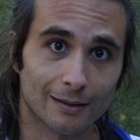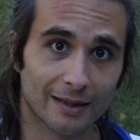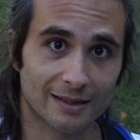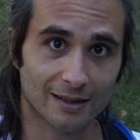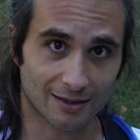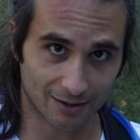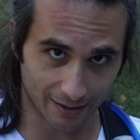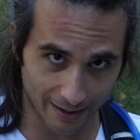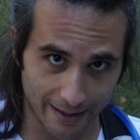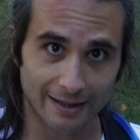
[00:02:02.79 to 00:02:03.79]
leads us to
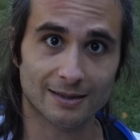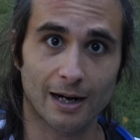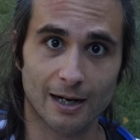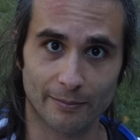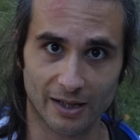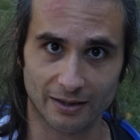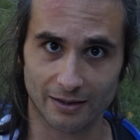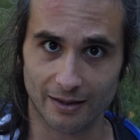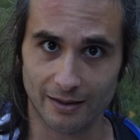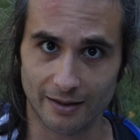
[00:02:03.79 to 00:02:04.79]
the next item that you're
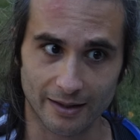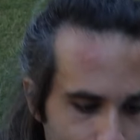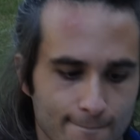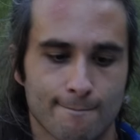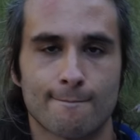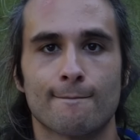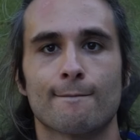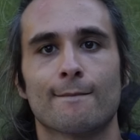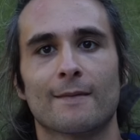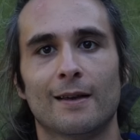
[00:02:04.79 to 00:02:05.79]
gonna need.
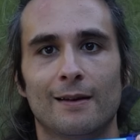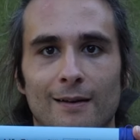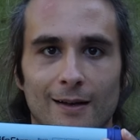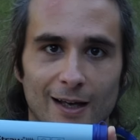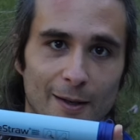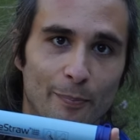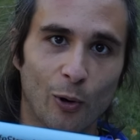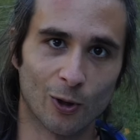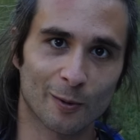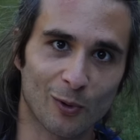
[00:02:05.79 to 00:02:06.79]
A
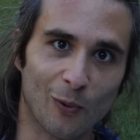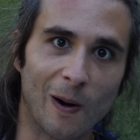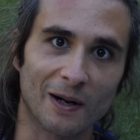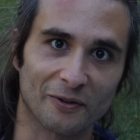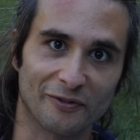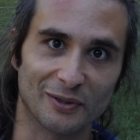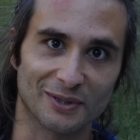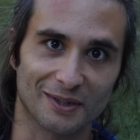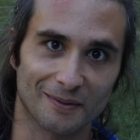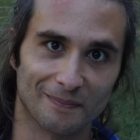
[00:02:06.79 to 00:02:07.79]
portable water filter.